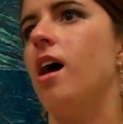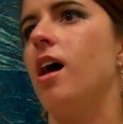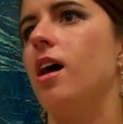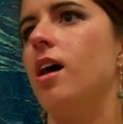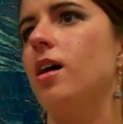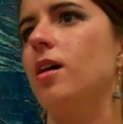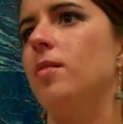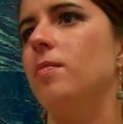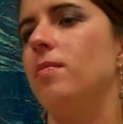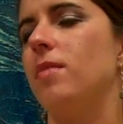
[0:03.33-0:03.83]

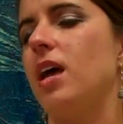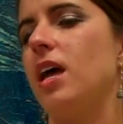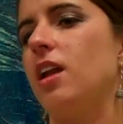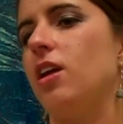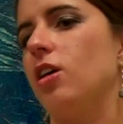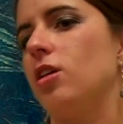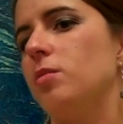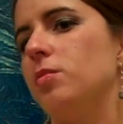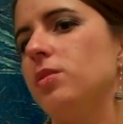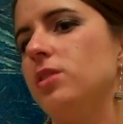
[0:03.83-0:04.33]

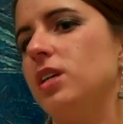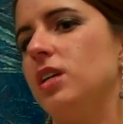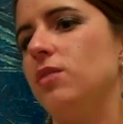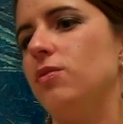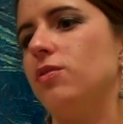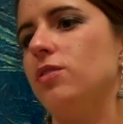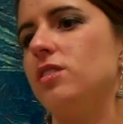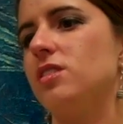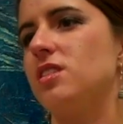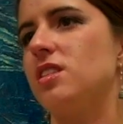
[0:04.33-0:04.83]
And our
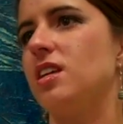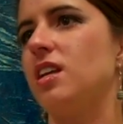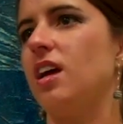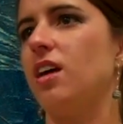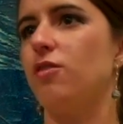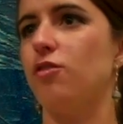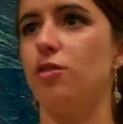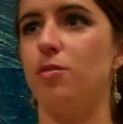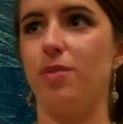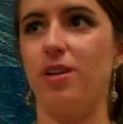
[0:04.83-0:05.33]
belief is that
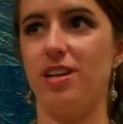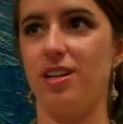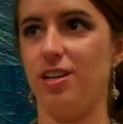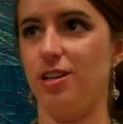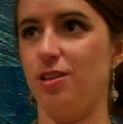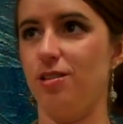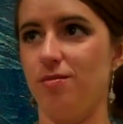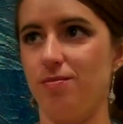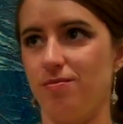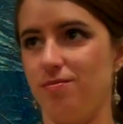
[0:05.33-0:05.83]

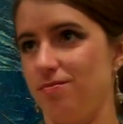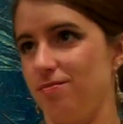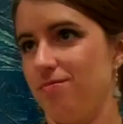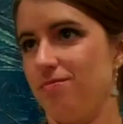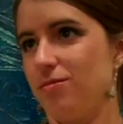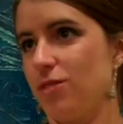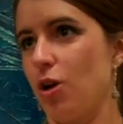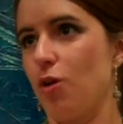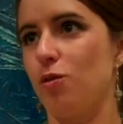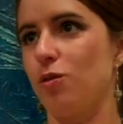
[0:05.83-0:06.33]
everybody
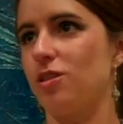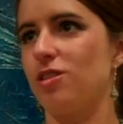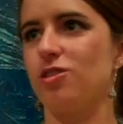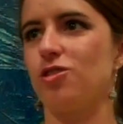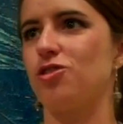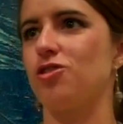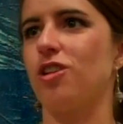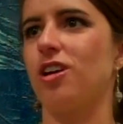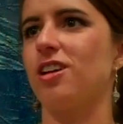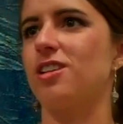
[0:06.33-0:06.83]

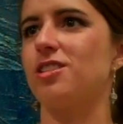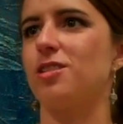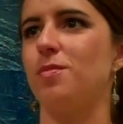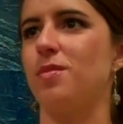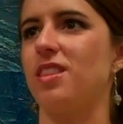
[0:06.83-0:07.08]
co-constructs.